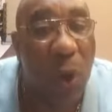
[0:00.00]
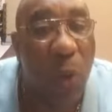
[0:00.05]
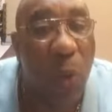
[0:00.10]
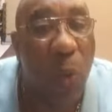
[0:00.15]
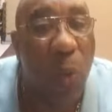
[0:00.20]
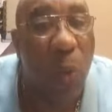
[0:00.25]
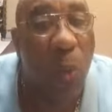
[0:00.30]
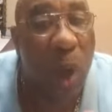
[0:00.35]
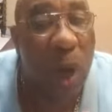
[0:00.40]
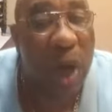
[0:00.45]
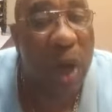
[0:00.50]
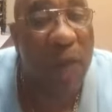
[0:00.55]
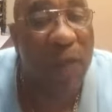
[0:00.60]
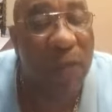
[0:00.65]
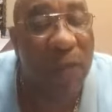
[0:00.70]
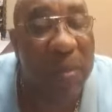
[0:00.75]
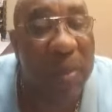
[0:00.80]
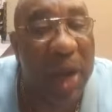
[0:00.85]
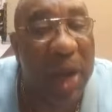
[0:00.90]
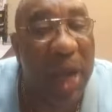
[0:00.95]
One of
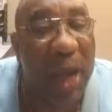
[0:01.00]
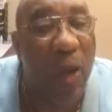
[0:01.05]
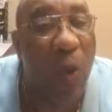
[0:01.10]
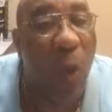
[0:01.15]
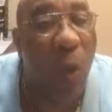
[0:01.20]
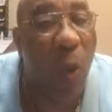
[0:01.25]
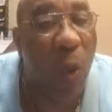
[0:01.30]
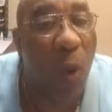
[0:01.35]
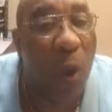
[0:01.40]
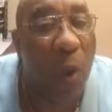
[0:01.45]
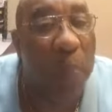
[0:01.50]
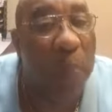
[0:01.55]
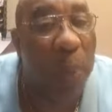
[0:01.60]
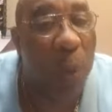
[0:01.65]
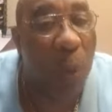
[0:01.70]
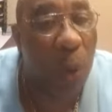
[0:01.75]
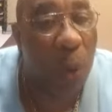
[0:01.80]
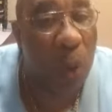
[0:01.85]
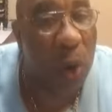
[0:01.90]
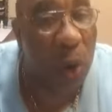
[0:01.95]
them had oil
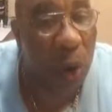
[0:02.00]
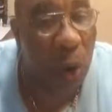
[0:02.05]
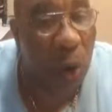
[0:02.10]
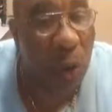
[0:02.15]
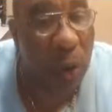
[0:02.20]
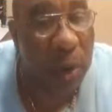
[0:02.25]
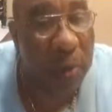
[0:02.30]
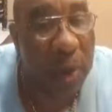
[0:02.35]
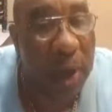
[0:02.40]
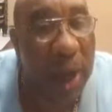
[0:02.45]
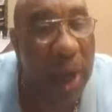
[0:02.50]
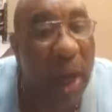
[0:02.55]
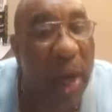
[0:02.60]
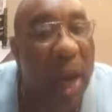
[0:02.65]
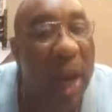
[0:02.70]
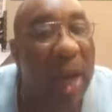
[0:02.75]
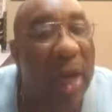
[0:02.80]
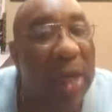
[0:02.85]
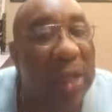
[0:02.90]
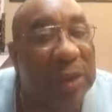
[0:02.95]
poured on him
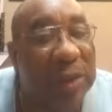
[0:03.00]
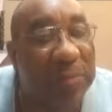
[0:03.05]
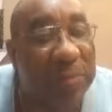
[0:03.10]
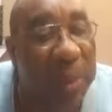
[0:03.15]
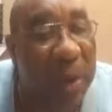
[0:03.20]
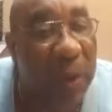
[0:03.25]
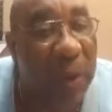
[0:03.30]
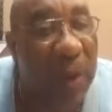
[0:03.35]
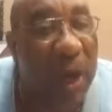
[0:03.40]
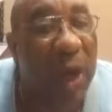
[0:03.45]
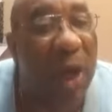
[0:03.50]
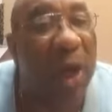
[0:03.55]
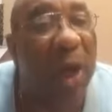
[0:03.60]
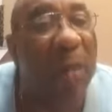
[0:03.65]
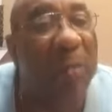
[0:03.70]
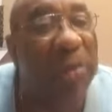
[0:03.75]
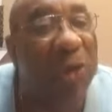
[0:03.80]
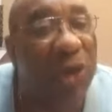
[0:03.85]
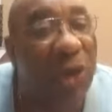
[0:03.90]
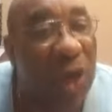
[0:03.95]
and the spirit
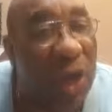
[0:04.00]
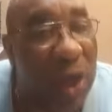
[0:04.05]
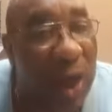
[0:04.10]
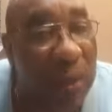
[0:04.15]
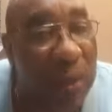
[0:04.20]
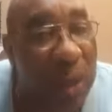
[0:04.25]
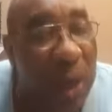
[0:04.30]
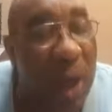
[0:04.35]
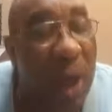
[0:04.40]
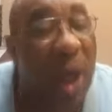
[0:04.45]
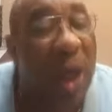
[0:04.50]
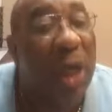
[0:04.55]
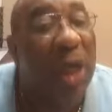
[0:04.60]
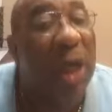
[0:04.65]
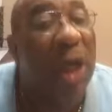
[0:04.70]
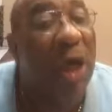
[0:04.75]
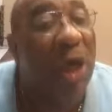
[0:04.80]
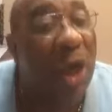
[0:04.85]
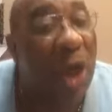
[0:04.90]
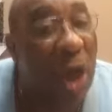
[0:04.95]
come to him.
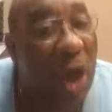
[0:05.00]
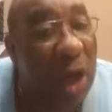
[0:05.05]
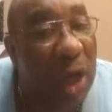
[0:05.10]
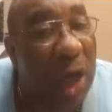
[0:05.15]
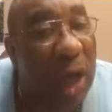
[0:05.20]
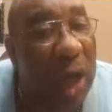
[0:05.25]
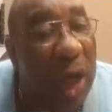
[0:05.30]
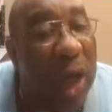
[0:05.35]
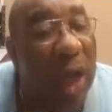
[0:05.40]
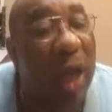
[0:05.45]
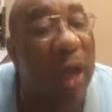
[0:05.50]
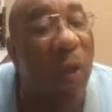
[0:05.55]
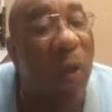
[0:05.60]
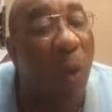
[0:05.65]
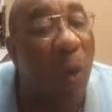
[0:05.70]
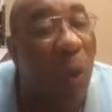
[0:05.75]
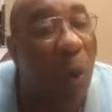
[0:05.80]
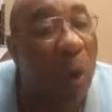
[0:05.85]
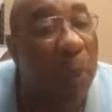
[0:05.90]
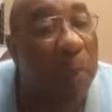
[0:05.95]
The other had
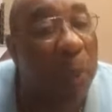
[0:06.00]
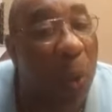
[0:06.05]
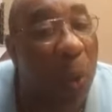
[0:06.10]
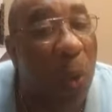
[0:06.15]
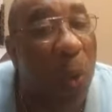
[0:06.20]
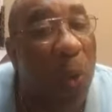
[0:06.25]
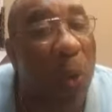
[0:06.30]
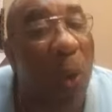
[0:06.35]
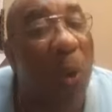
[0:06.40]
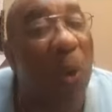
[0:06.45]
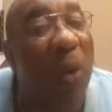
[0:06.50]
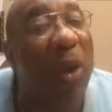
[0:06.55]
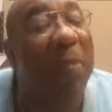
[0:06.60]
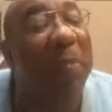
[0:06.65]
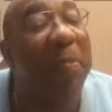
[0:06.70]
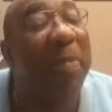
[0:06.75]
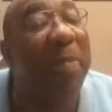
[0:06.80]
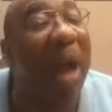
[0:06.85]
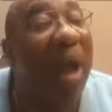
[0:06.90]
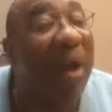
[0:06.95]
oil poured on
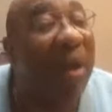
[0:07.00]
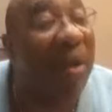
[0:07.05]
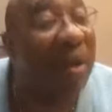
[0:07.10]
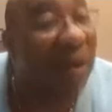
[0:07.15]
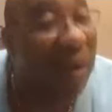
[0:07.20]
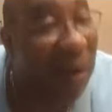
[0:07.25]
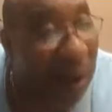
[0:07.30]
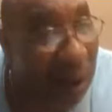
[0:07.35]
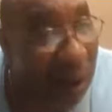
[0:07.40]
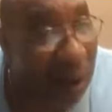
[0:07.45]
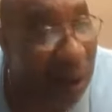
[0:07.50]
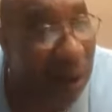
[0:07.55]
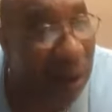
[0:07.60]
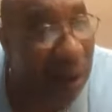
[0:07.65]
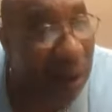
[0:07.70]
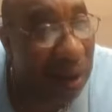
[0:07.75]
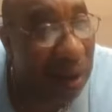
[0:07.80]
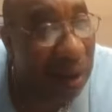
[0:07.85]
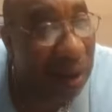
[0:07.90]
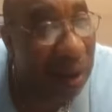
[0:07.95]
him by God.
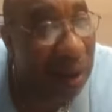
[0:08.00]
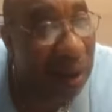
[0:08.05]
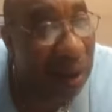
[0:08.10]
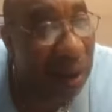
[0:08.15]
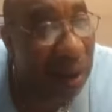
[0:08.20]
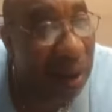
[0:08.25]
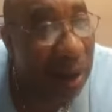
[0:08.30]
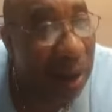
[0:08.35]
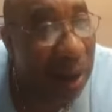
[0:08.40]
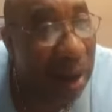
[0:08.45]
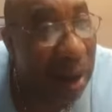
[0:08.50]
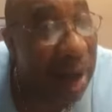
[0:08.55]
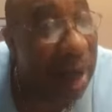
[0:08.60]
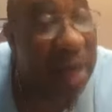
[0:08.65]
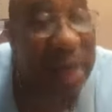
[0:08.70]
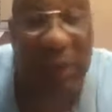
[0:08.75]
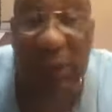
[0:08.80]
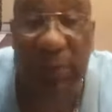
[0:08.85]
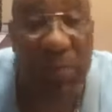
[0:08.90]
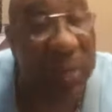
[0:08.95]
And
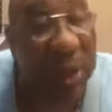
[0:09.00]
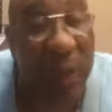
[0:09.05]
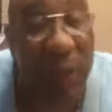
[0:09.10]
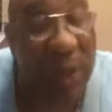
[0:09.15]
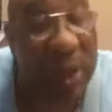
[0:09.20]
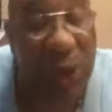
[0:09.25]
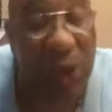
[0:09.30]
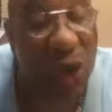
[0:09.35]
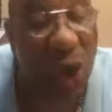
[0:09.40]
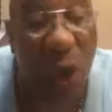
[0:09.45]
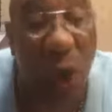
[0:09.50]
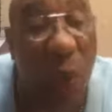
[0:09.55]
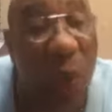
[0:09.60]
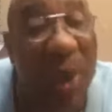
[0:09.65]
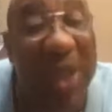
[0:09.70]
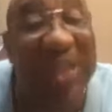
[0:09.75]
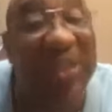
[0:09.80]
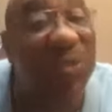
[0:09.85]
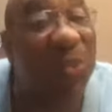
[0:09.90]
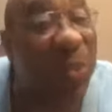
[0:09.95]
the spirit is
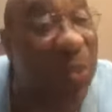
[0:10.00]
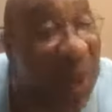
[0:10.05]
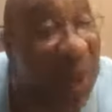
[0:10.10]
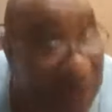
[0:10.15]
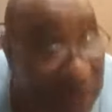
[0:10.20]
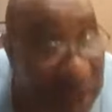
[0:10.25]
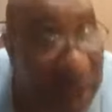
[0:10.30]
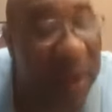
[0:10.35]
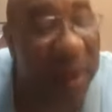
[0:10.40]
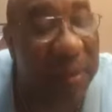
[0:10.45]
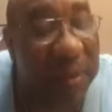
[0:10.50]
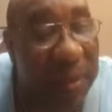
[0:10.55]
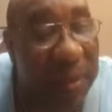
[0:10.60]
always with him.